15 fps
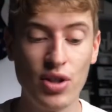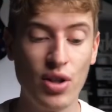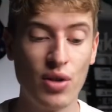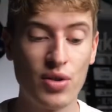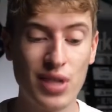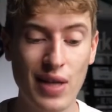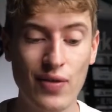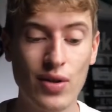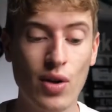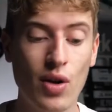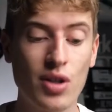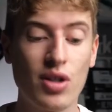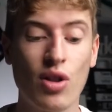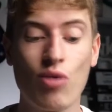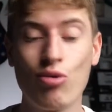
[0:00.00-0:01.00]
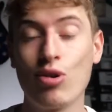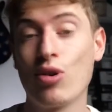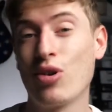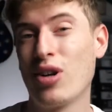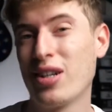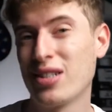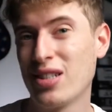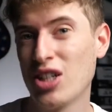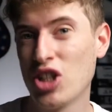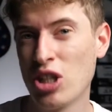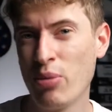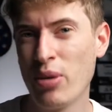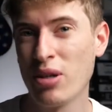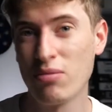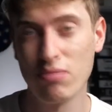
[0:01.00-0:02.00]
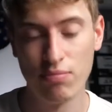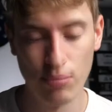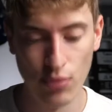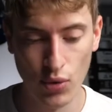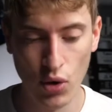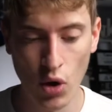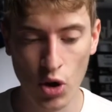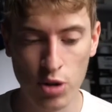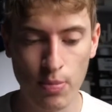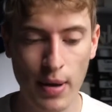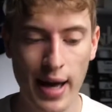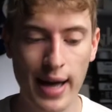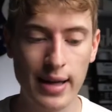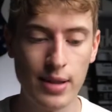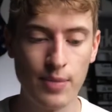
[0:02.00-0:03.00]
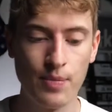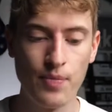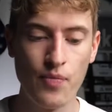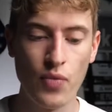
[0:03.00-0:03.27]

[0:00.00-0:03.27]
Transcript: You know, $7 and $3.99 shipping, not bad.